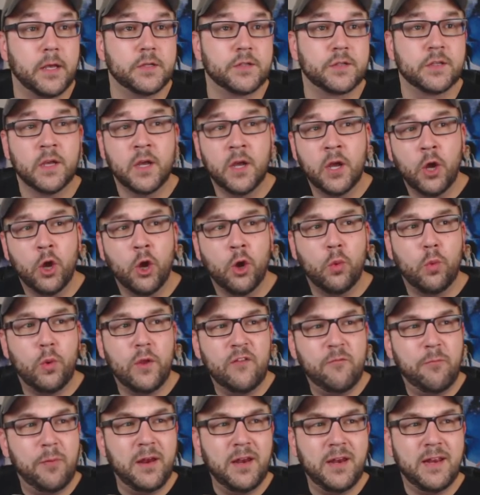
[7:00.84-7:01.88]
because
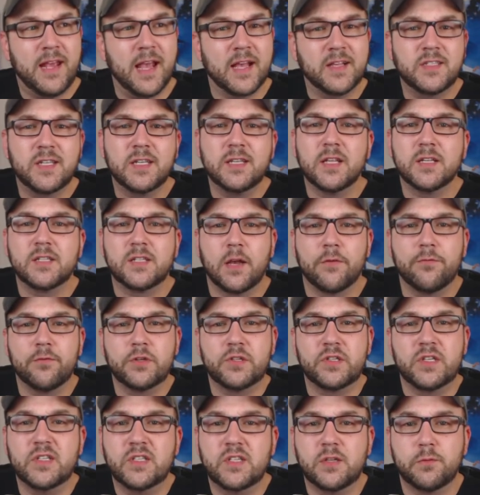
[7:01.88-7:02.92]
we've been guessing this ever
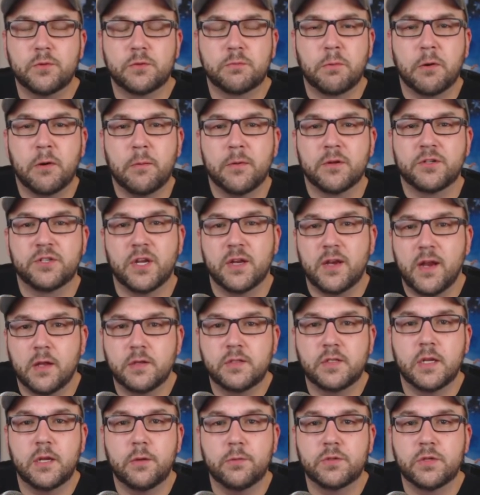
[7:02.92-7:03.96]
since it was pretty much
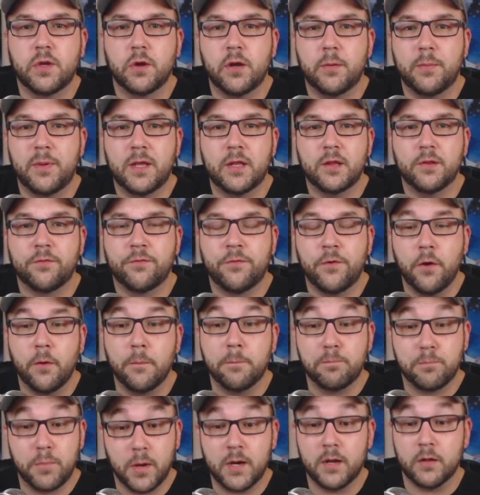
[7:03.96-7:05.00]
announced that he was going to be in the
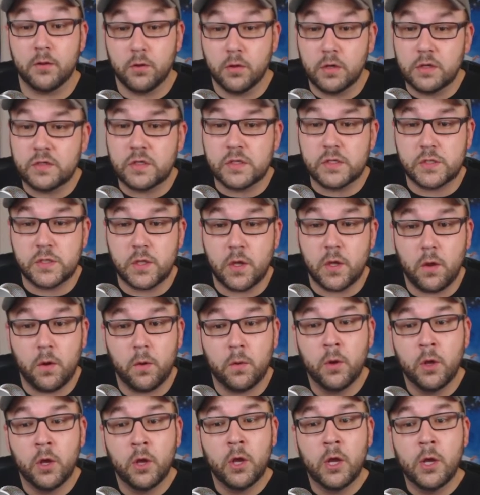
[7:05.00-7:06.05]
film, but it looks as
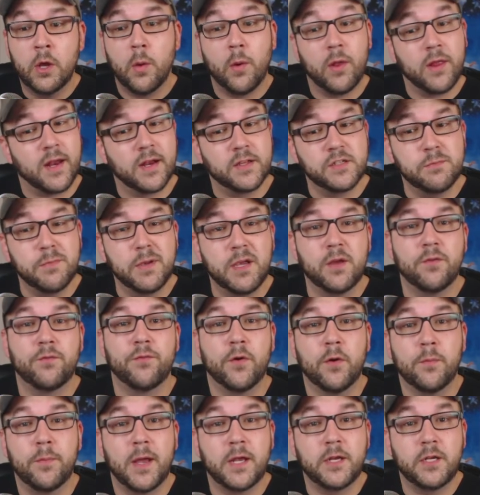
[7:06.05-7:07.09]
though, well, it hasn't been
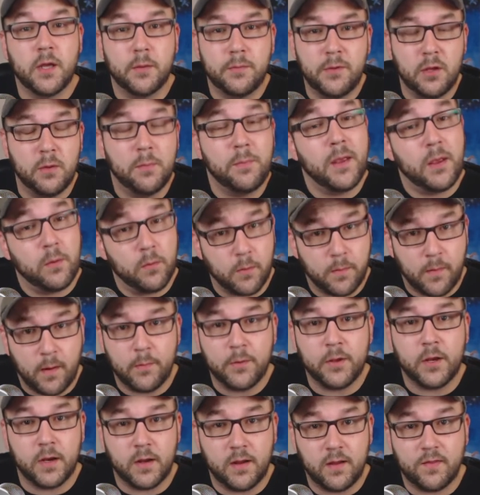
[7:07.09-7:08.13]
confirmed by WB. We're
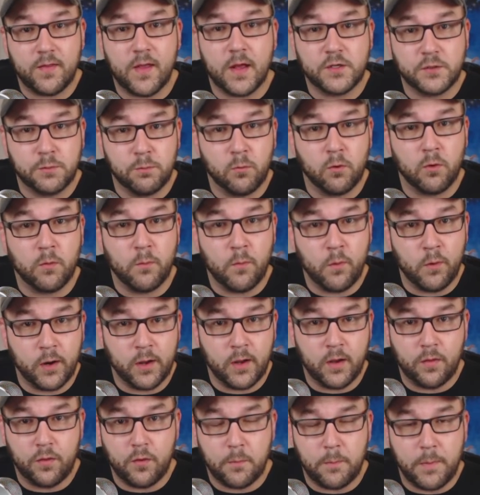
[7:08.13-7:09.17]
probably going to get that tomorrow morning
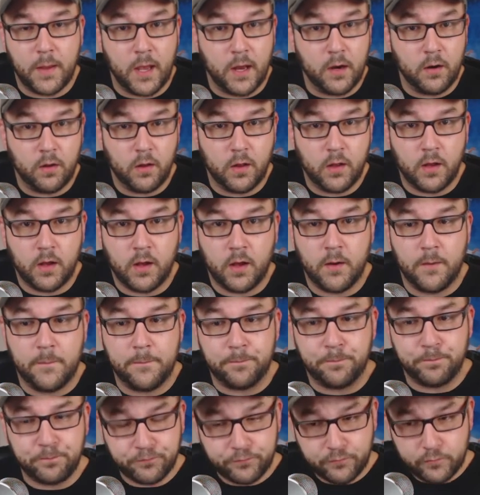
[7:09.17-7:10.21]
at their panel at
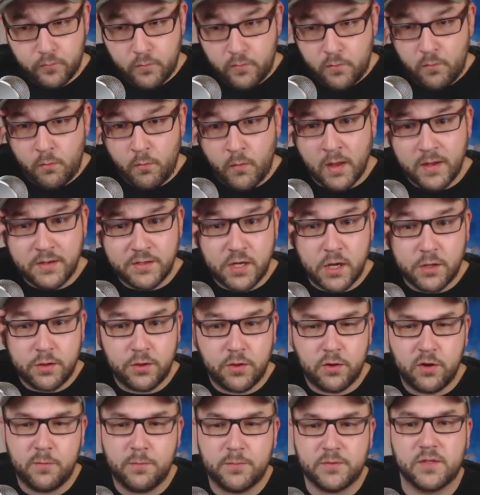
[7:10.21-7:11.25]

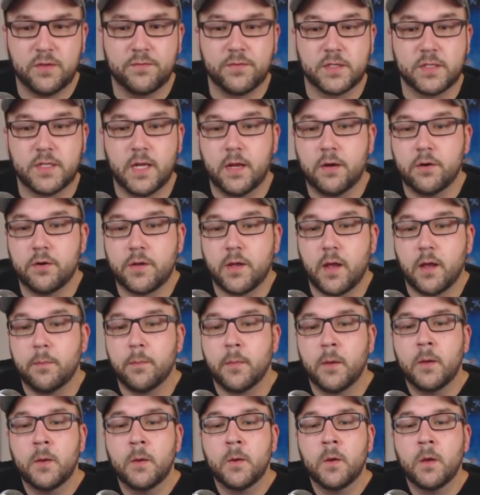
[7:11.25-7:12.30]
10:30 Pacific Standard Time.